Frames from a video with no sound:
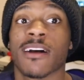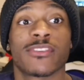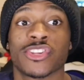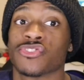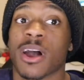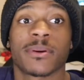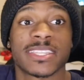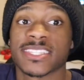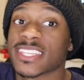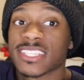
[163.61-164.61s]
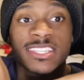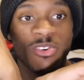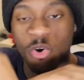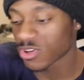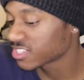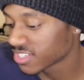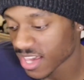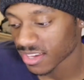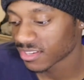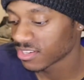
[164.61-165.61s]
I'm gonna drop consistently all
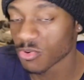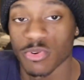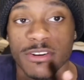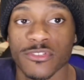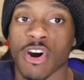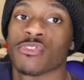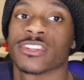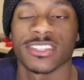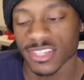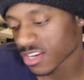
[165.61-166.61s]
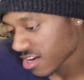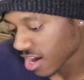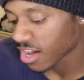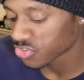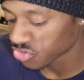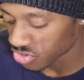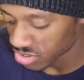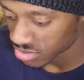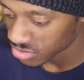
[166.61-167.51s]
today. Whatever y'all wanna see, I got y'all.